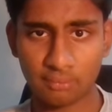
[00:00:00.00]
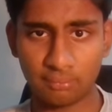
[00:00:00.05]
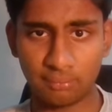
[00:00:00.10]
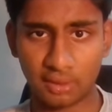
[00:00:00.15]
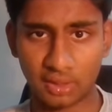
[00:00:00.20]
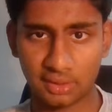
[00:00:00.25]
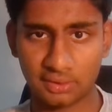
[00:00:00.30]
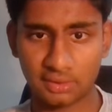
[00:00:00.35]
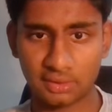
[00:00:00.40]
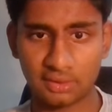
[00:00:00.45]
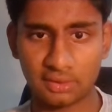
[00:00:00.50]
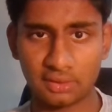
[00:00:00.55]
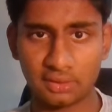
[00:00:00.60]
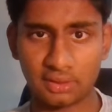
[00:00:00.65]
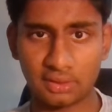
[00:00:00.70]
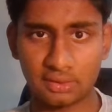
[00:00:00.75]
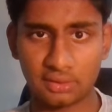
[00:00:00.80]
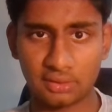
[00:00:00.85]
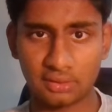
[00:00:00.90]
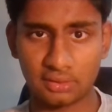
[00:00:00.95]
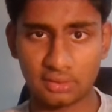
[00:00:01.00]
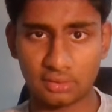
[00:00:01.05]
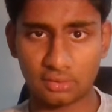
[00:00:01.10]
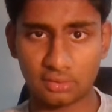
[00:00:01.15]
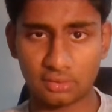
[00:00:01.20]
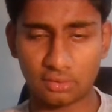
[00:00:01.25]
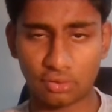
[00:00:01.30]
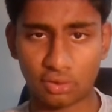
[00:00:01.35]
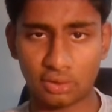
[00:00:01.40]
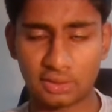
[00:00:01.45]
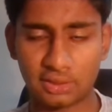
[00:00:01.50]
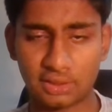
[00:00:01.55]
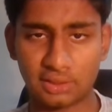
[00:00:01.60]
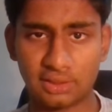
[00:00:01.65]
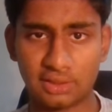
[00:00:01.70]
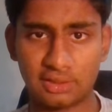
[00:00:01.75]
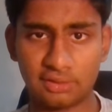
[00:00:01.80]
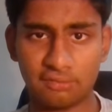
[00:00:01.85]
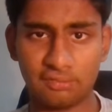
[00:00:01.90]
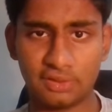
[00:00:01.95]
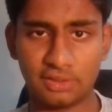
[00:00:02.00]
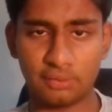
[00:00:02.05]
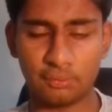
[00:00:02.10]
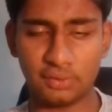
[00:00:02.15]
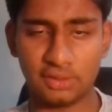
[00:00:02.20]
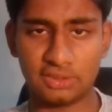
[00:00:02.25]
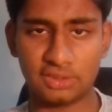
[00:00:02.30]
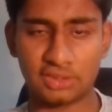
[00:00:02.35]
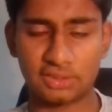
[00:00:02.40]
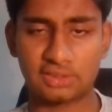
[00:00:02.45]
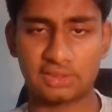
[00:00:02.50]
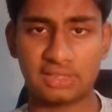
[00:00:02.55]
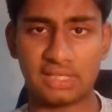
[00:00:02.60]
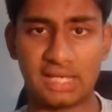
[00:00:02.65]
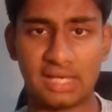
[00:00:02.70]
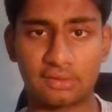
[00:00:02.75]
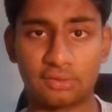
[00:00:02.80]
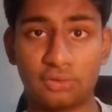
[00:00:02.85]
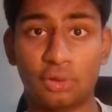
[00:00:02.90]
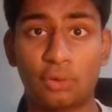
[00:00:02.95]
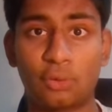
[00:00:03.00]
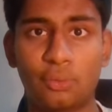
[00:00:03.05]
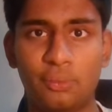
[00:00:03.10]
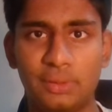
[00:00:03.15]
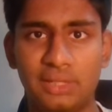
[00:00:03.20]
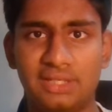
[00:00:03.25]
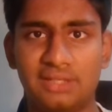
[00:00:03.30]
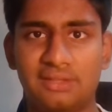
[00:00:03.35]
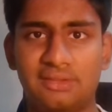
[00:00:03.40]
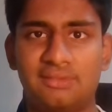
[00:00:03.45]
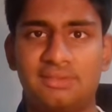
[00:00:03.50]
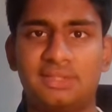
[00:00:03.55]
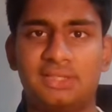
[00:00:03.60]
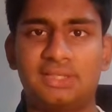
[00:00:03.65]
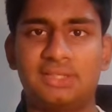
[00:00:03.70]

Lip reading: But alternatively, we just take the queen.